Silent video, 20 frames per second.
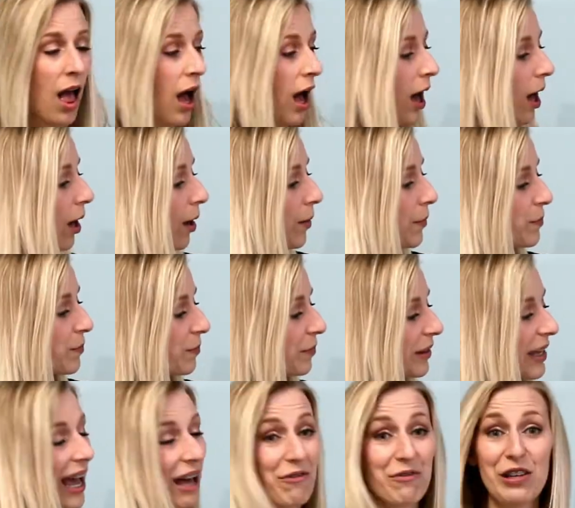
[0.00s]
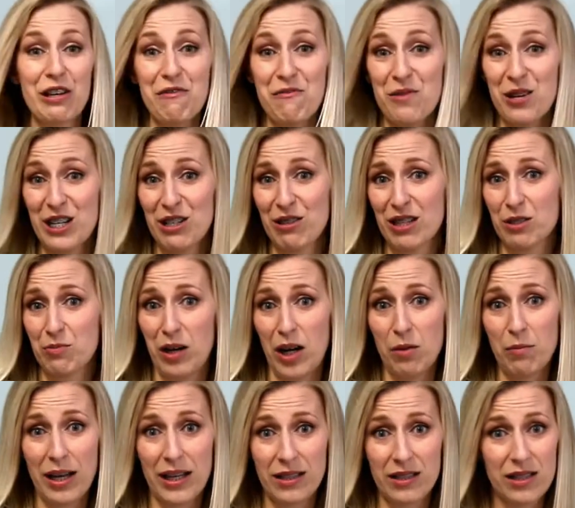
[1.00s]
Yeah, feel free to
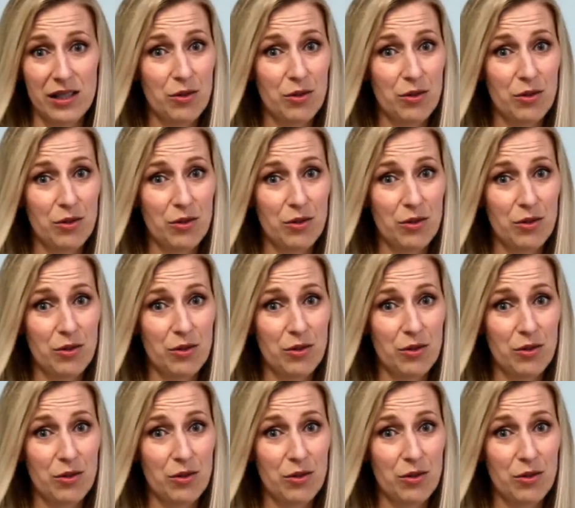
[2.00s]
experiment.